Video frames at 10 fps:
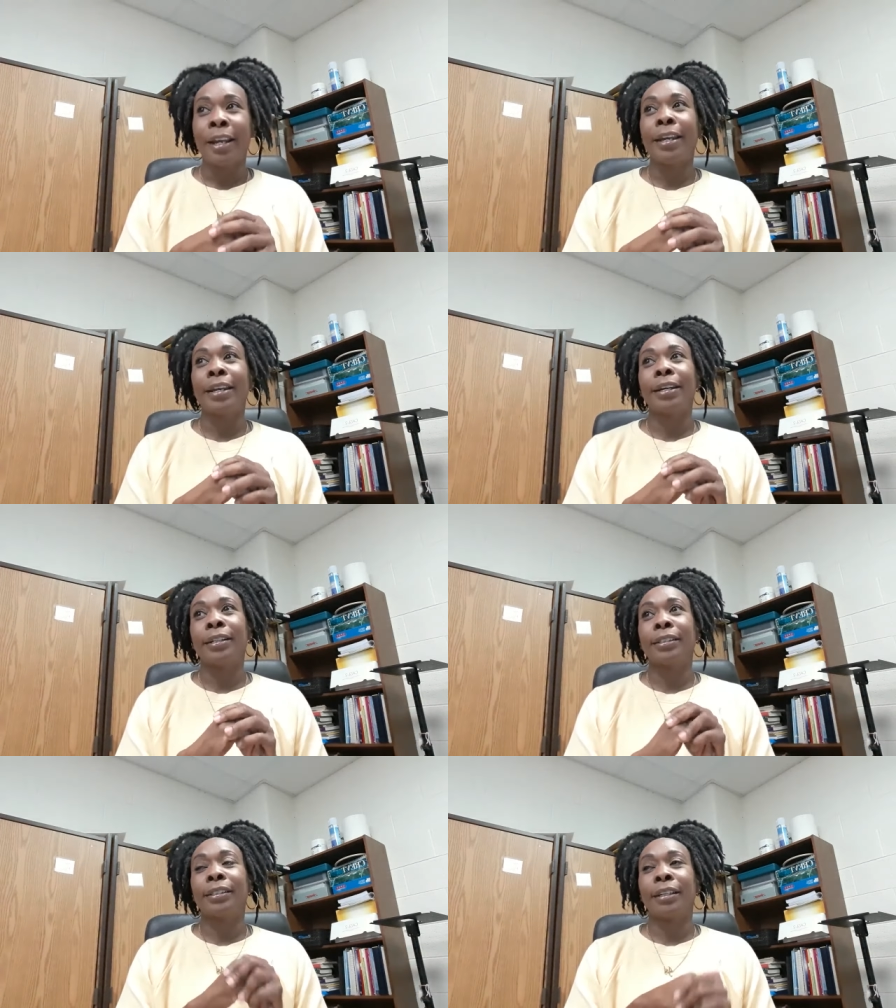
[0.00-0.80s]

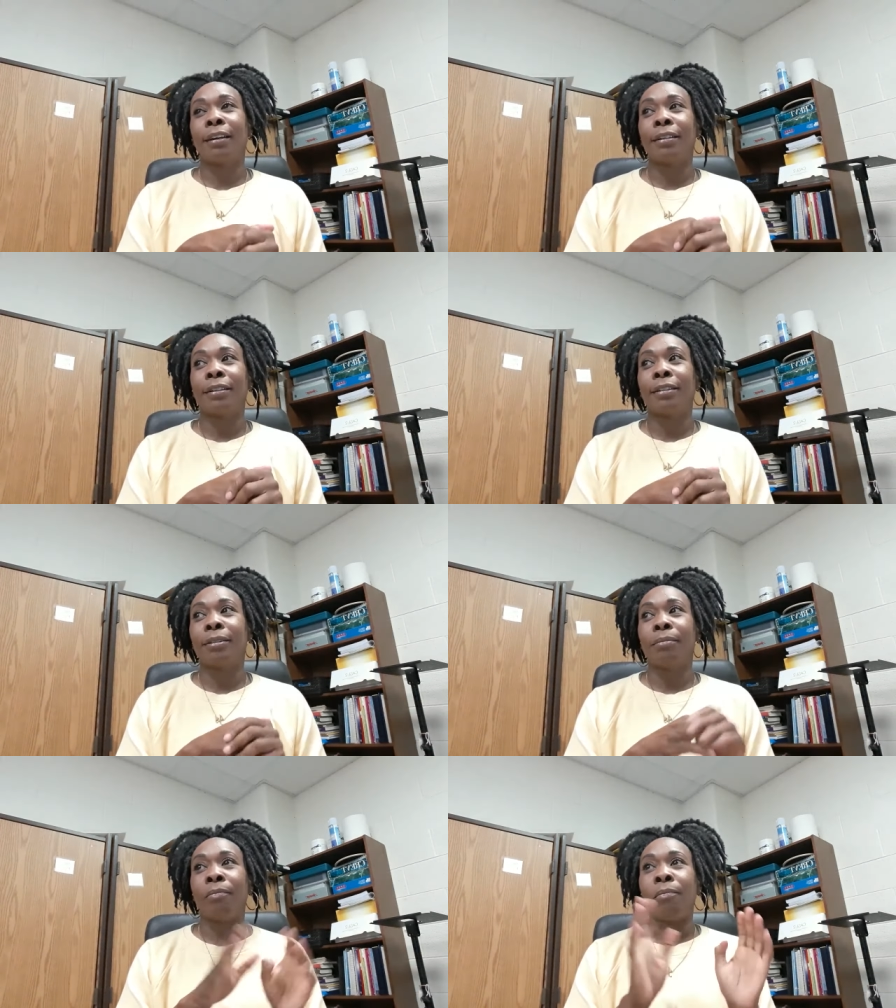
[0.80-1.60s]
And,
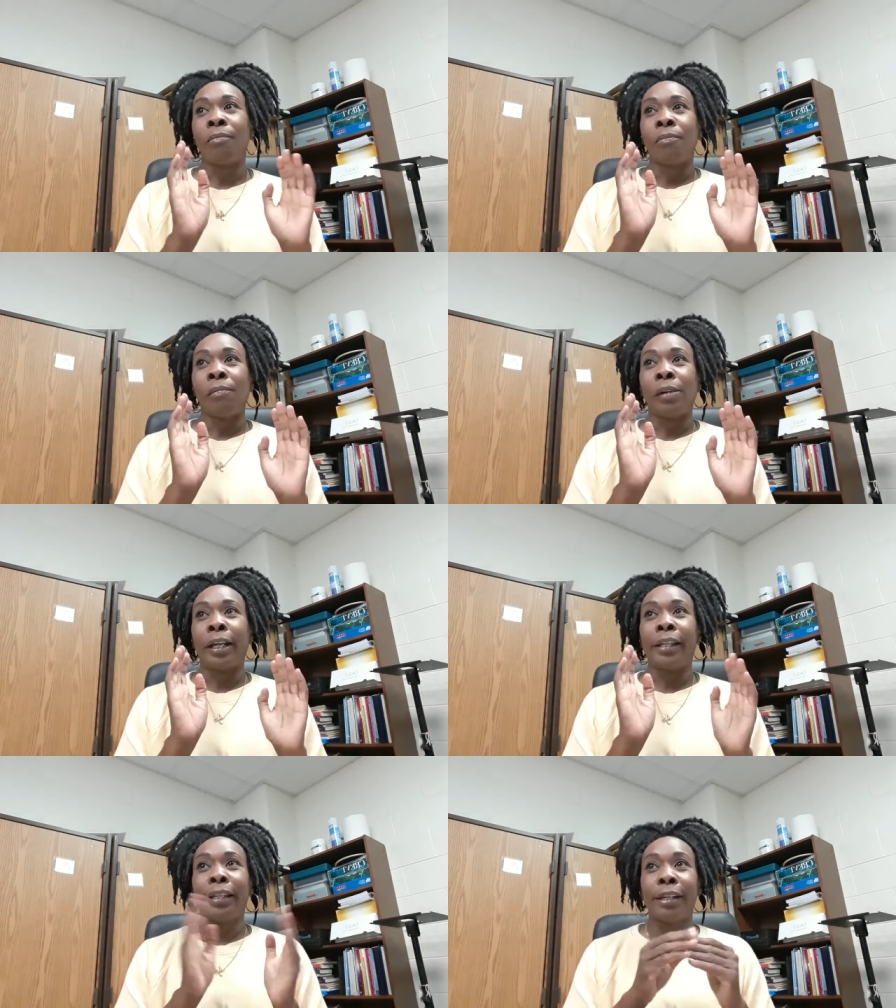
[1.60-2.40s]
um,
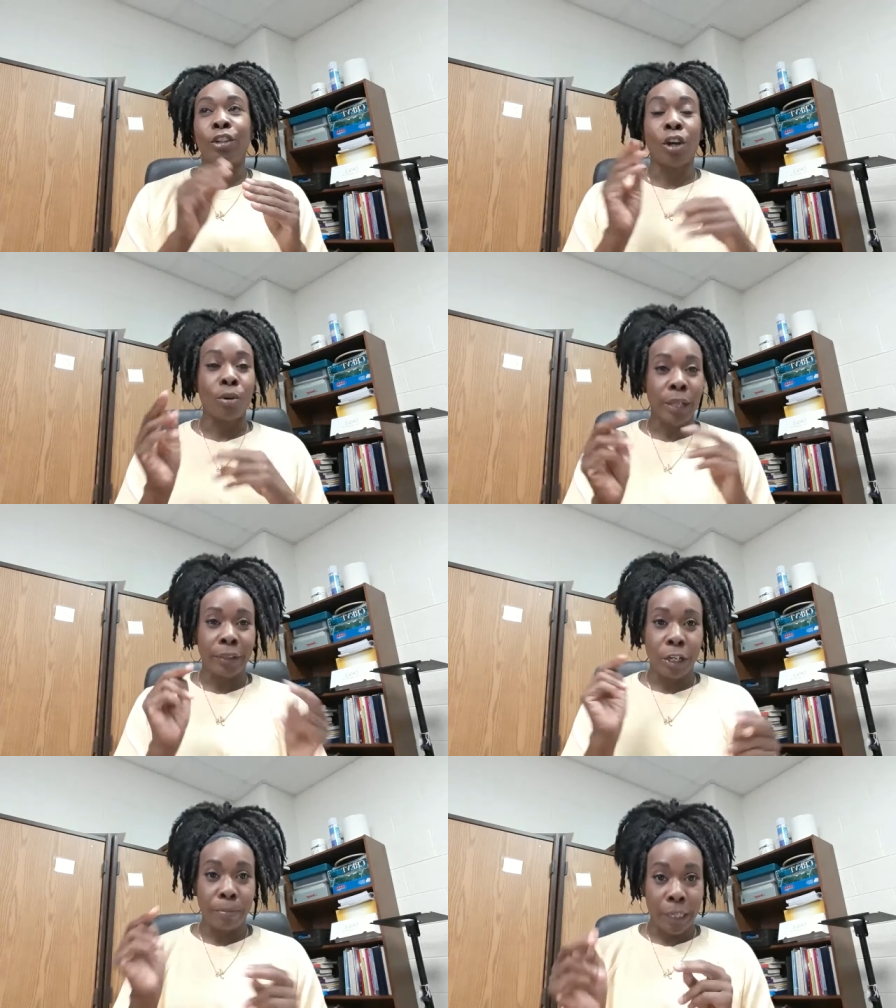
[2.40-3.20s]
and they know that
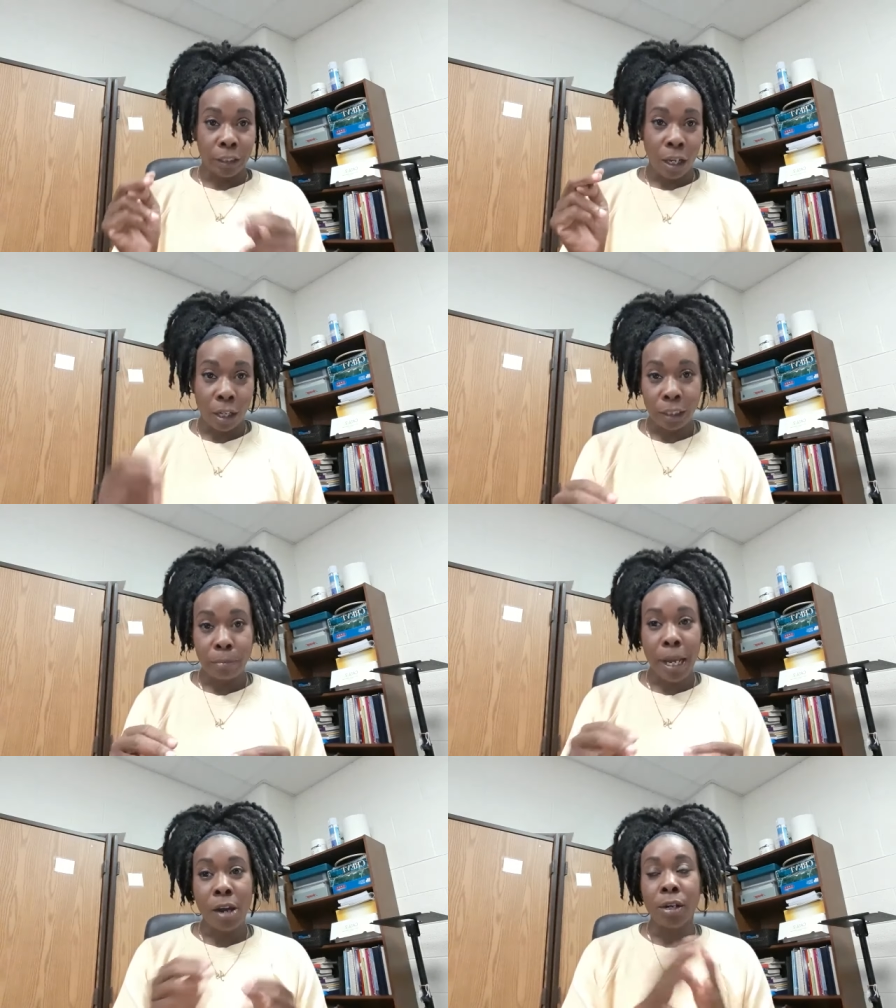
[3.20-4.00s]
they're being talked
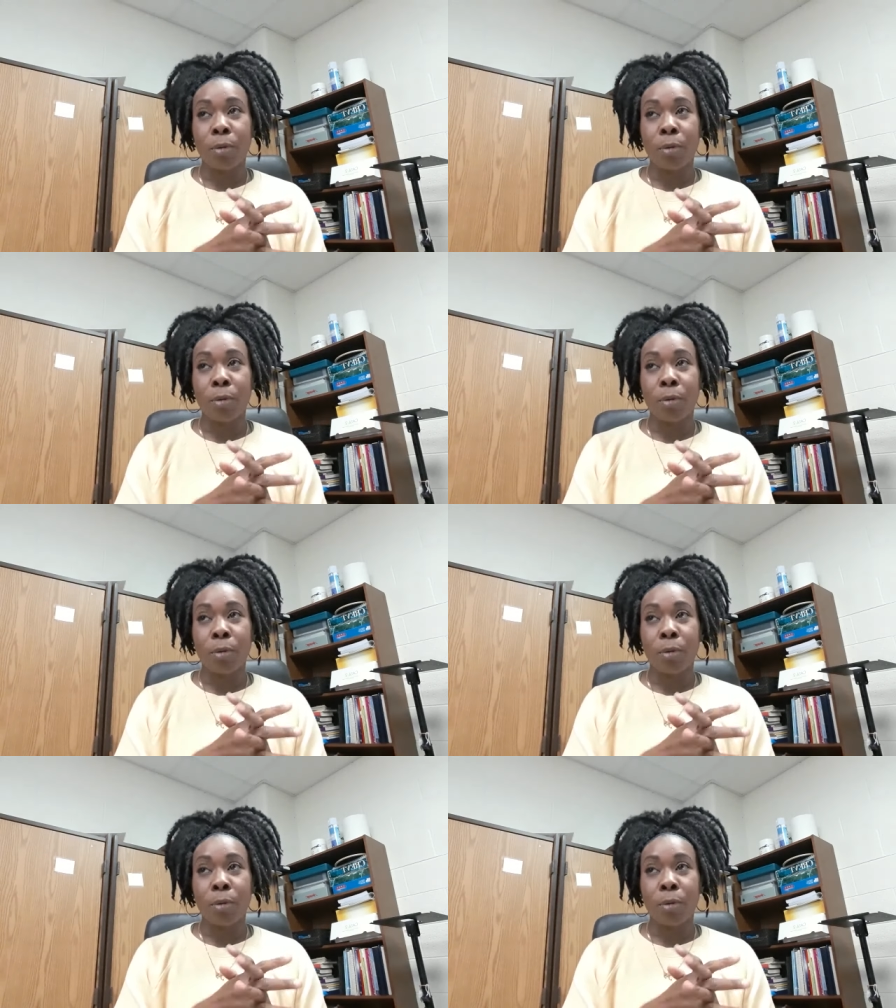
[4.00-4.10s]
about.